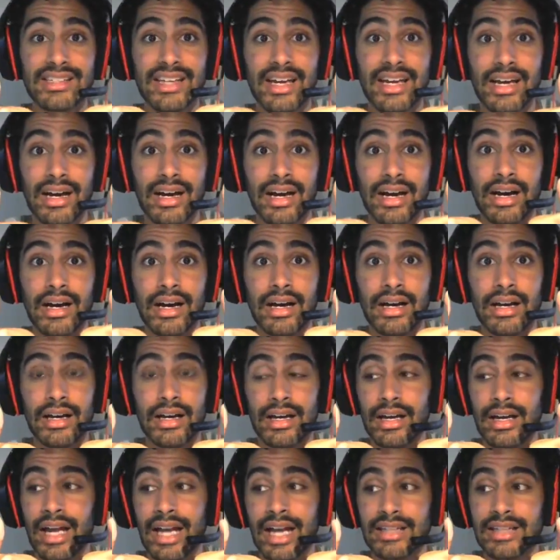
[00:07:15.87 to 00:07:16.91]

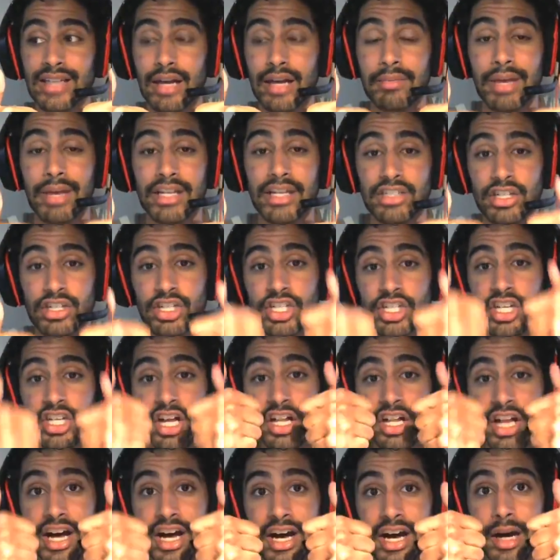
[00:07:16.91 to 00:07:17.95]
AntiMagic
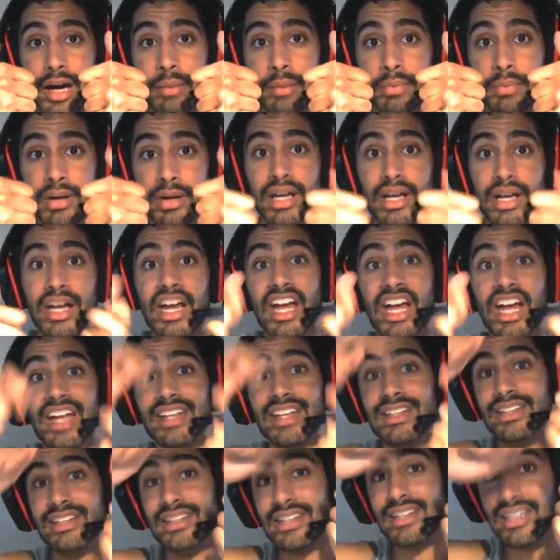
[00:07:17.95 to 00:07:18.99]
Shell up,
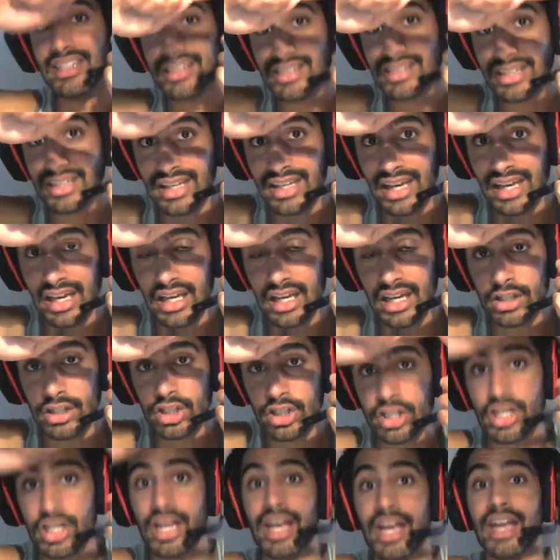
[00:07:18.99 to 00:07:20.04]

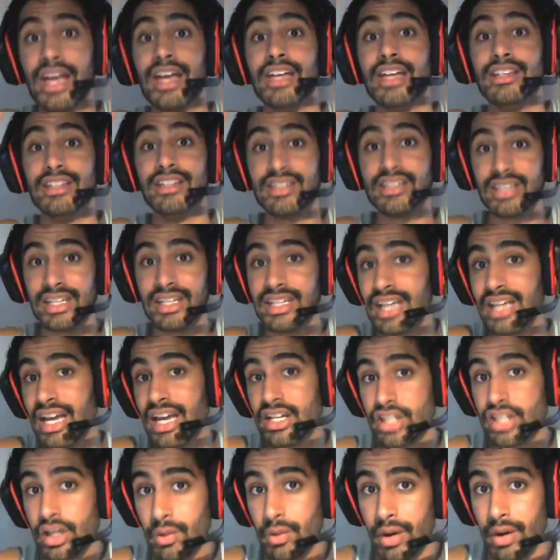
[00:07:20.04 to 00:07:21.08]

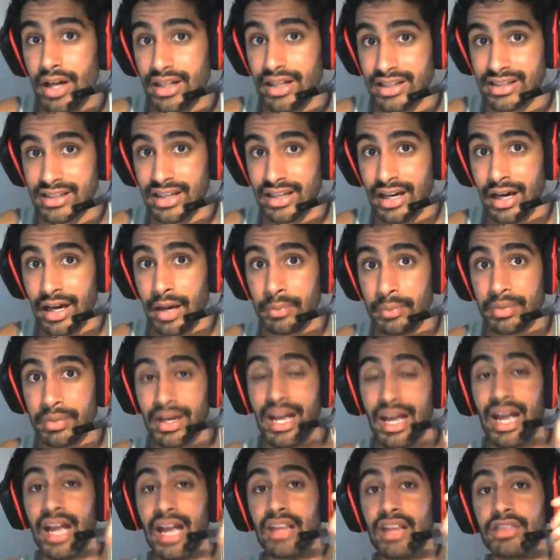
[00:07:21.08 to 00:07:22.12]
disengaging while it's up,
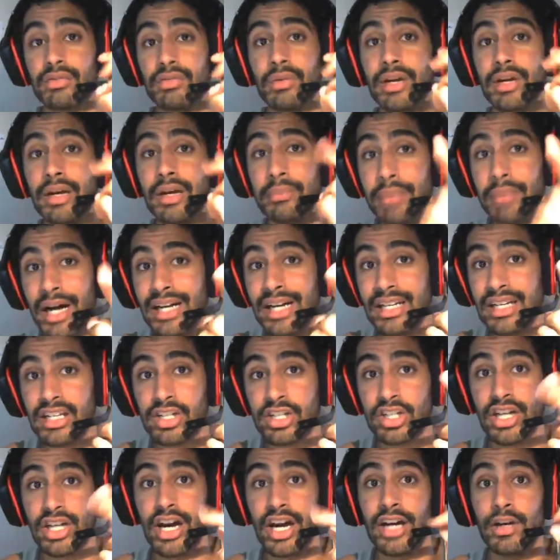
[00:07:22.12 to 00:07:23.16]
and throwing a Binding
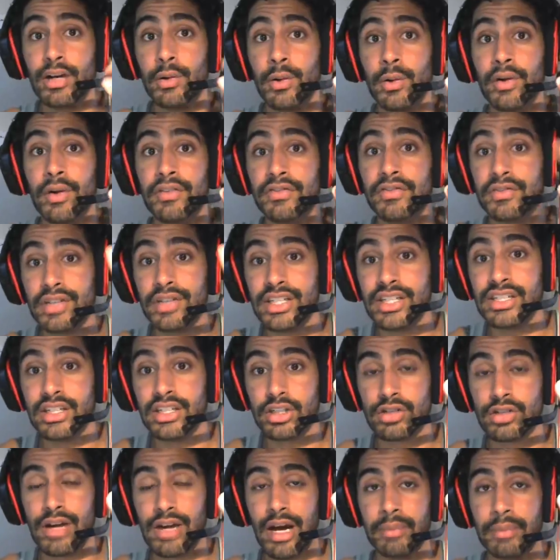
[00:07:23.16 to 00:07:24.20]
Shot or a Freezing
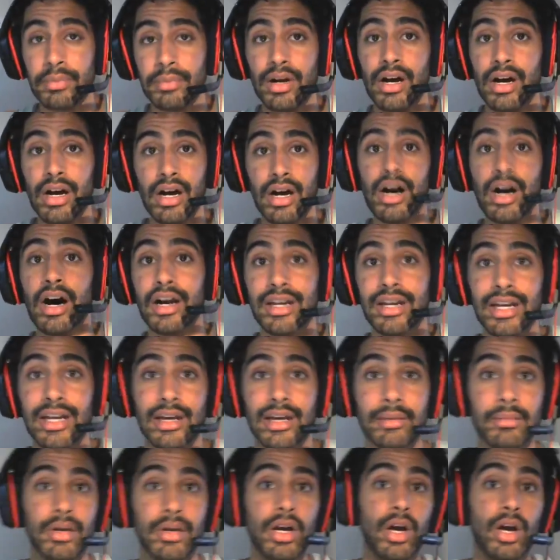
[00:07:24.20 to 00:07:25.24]
Trap on
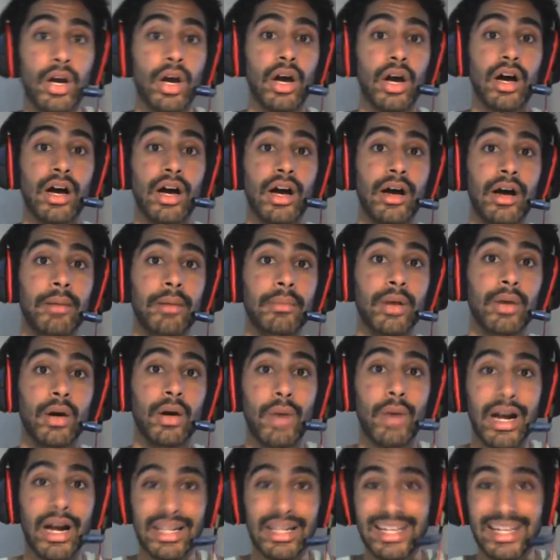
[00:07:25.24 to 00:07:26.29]
him
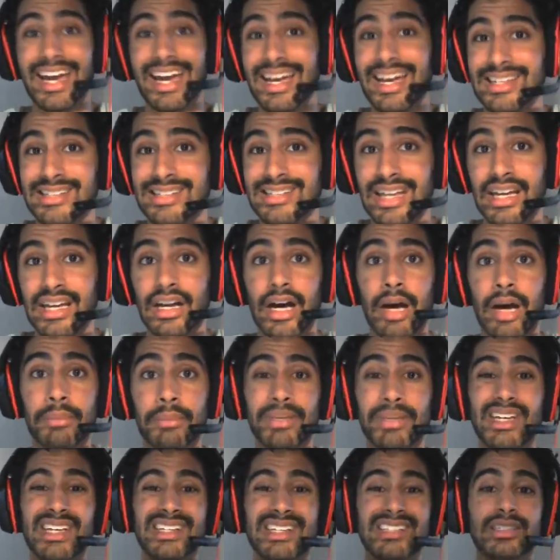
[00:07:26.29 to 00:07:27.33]
while he has that up
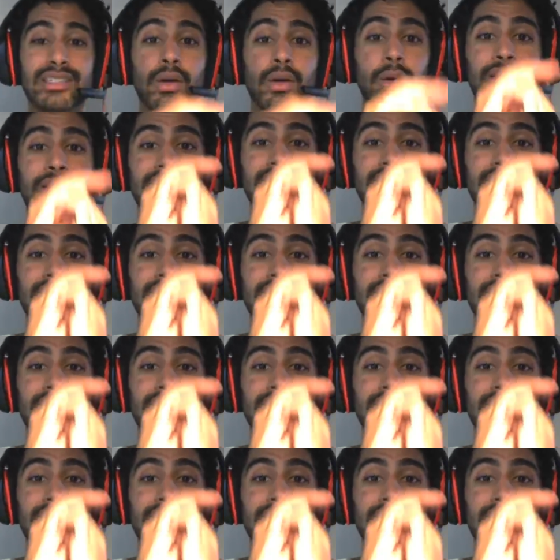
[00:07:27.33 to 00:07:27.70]
is going to